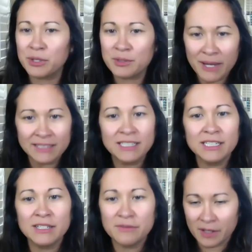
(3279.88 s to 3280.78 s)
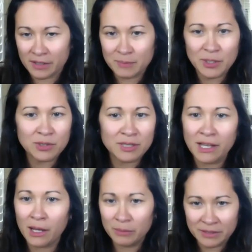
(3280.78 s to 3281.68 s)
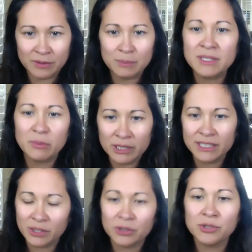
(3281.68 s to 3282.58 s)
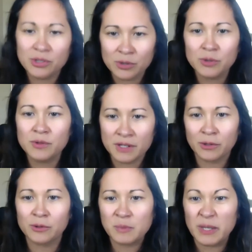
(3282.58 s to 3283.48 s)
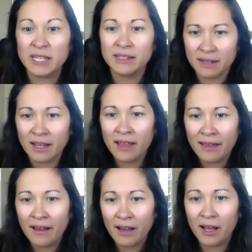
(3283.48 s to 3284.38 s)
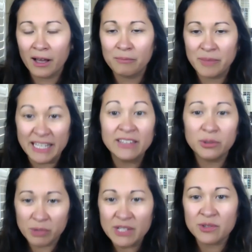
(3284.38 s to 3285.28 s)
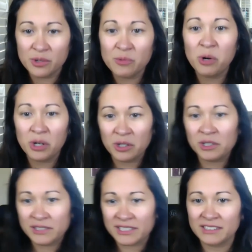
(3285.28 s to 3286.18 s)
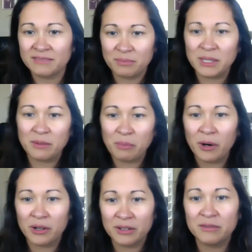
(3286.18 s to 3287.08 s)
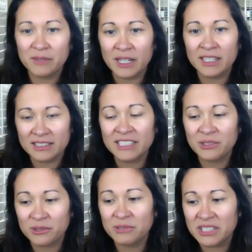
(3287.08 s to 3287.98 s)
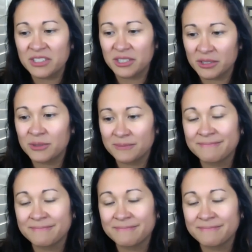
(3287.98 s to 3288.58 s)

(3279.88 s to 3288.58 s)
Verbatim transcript: perspective, especially coming from someone in your shoes, you know, who's been um, in the research world and yeah. been a part of uh, clinical research.